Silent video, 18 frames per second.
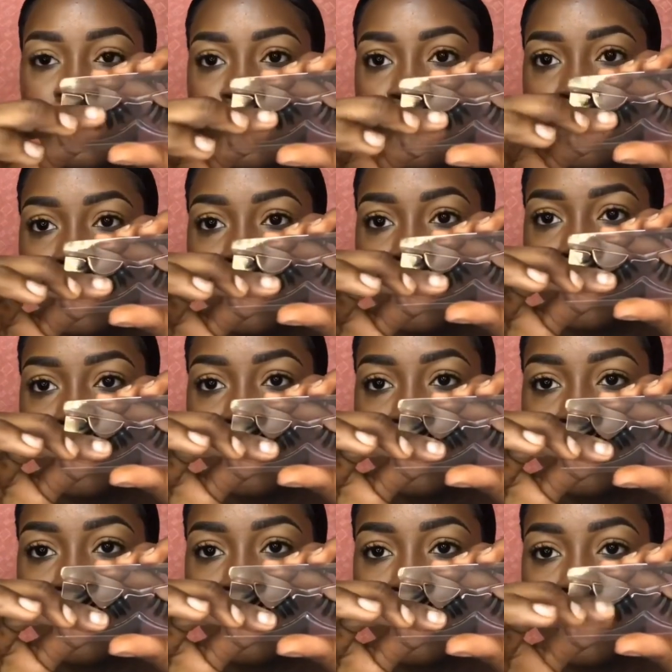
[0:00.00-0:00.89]
And
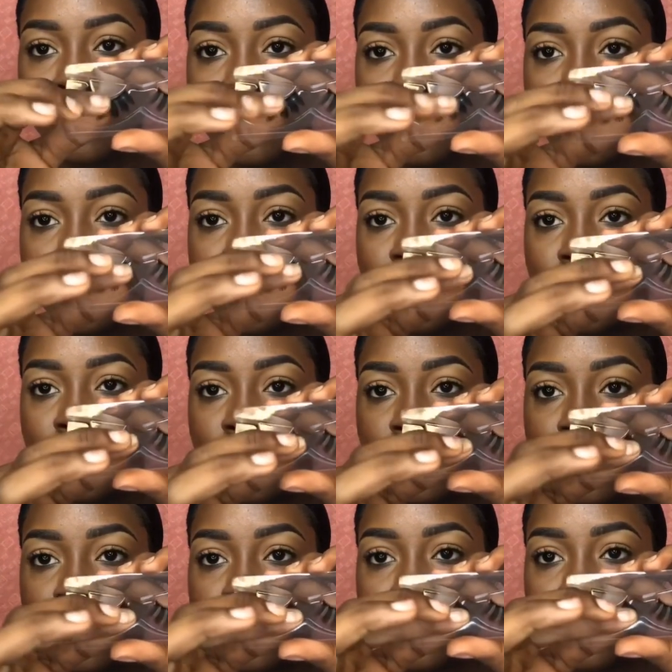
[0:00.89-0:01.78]
when
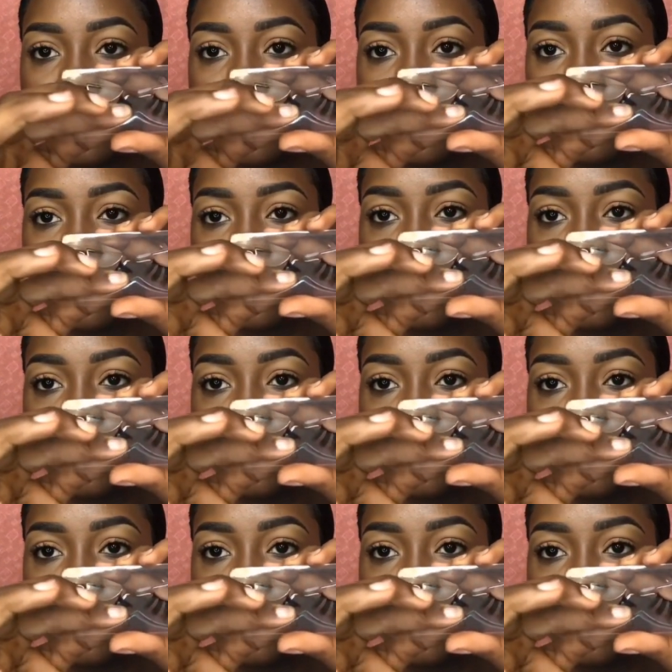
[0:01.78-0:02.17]
trying to